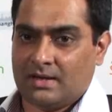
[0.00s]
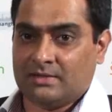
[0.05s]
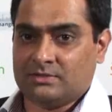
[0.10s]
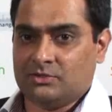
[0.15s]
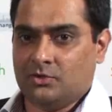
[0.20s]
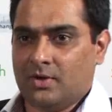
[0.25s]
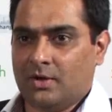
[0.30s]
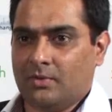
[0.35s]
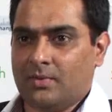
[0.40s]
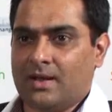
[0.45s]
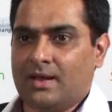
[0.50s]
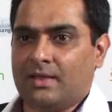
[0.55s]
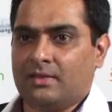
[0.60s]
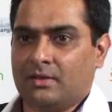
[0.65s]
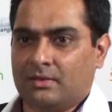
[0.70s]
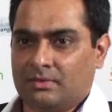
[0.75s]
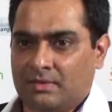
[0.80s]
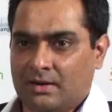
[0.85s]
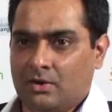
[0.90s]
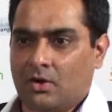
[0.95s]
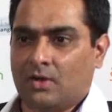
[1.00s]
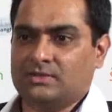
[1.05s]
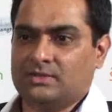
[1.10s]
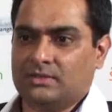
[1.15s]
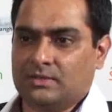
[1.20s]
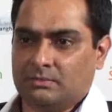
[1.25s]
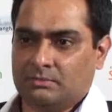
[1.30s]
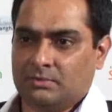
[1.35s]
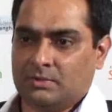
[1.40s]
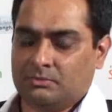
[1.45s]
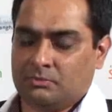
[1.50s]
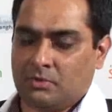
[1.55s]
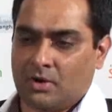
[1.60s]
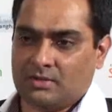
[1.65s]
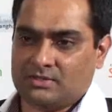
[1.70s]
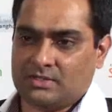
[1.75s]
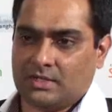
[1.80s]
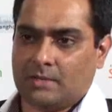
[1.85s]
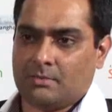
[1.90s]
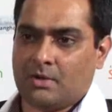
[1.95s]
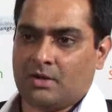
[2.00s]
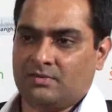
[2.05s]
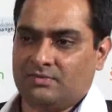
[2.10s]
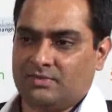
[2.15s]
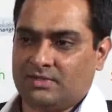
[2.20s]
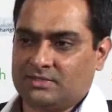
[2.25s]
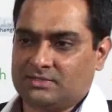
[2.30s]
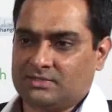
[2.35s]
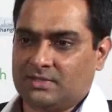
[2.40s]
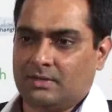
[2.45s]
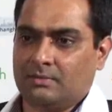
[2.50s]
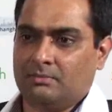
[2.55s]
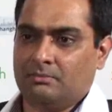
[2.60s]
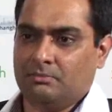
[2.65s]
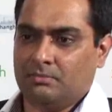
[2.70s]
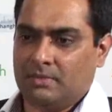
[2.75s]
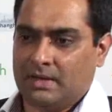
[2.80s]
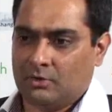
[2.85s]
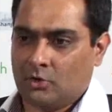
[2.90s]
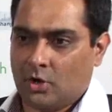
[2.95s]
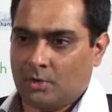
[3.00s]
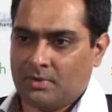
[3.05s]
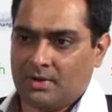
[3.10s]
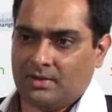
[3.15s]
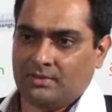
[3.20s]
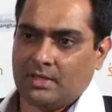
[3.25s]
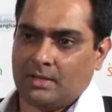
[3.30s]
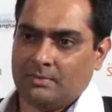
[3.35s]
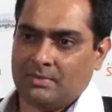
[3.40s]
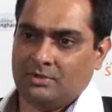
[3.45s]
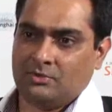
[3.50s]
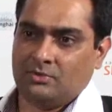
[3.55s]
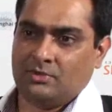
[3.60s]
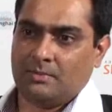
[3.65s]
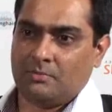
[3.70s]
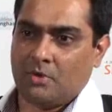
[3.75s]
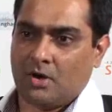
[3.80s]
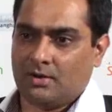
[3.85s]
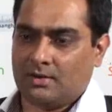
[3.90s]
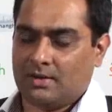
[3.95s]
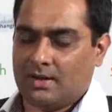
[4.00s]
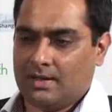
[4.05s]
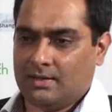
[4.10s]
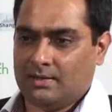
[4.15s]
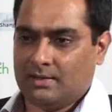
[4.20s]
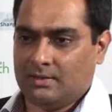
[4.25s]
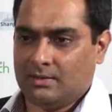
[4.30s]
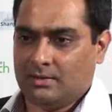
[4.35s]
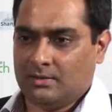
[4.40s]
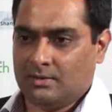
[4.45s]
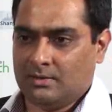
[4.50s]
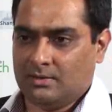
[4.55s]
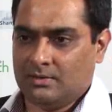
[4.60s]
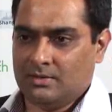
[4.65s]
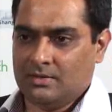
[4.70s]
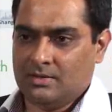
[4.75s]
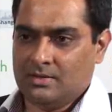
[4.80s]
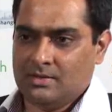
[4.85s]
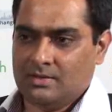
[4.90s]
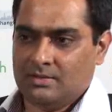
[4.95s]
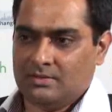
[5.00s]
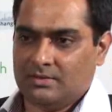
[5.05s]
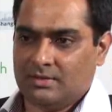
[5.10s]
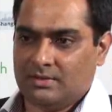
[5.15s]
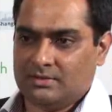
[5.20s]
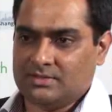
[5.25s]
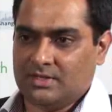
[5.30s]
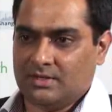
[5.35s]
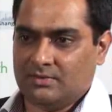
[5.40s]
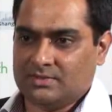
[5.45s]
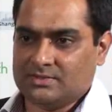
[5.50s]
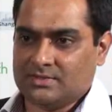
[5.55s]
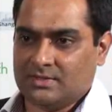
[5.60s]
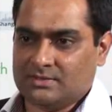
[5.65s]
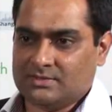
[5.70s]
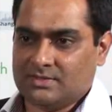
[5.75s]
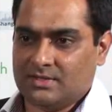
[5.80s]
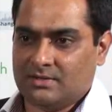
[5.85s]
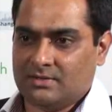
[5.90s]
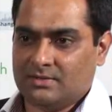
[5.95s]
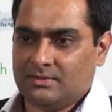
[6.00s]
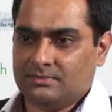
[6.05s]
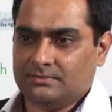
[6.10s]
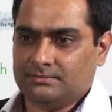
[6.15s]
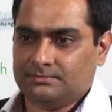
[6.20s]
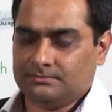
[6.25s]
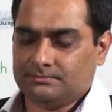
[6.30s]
And it's doing well. They're launching the products that come out of this. They're incorporating them into their product line, and they're seeing results there.